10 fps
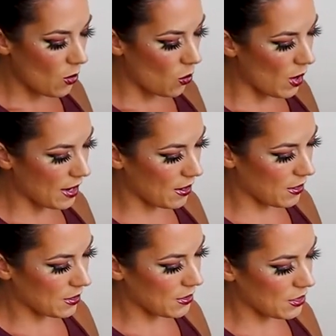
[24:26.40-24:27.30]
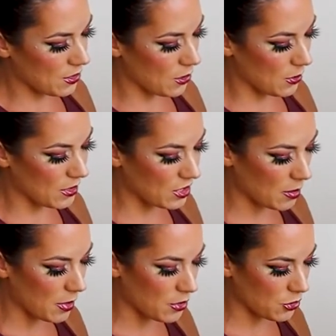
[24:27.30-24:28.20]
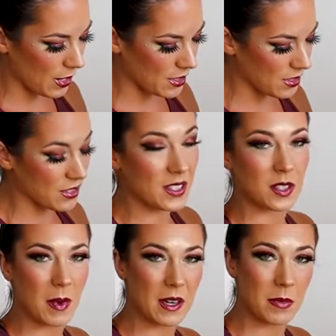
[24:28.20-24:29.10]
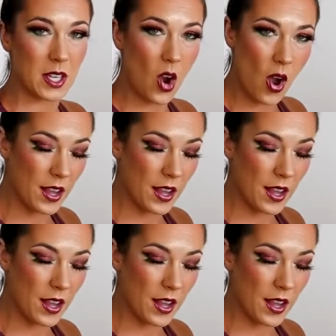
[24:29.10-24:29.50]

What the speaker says: where, you know, in some other dresses this might be